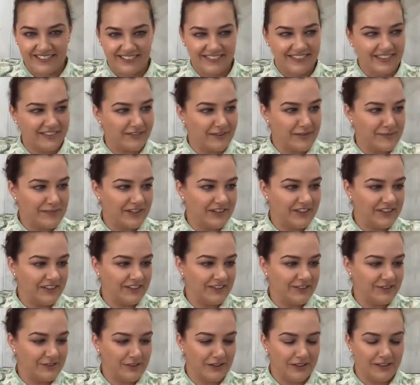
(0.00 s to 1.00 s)
The remote
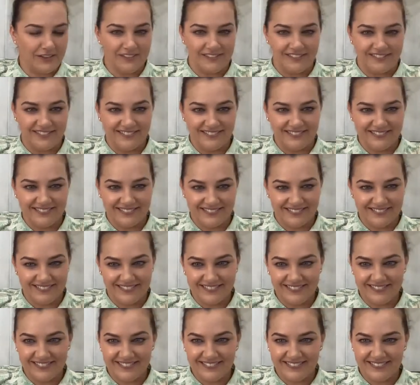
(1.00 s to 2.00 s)
control,
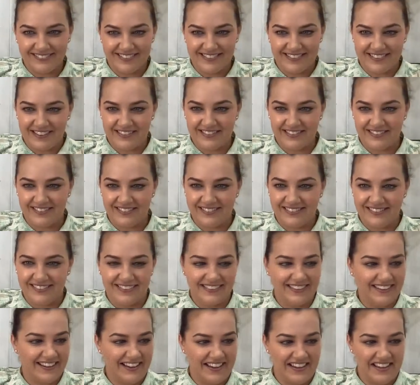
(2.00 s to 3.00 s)
is that
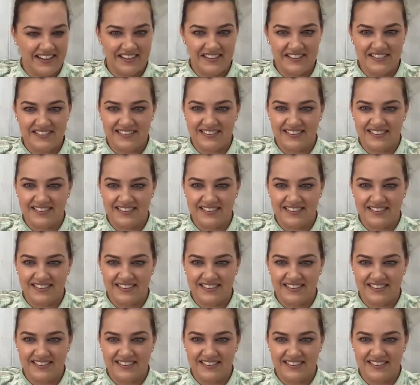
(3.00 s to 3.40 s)
okay?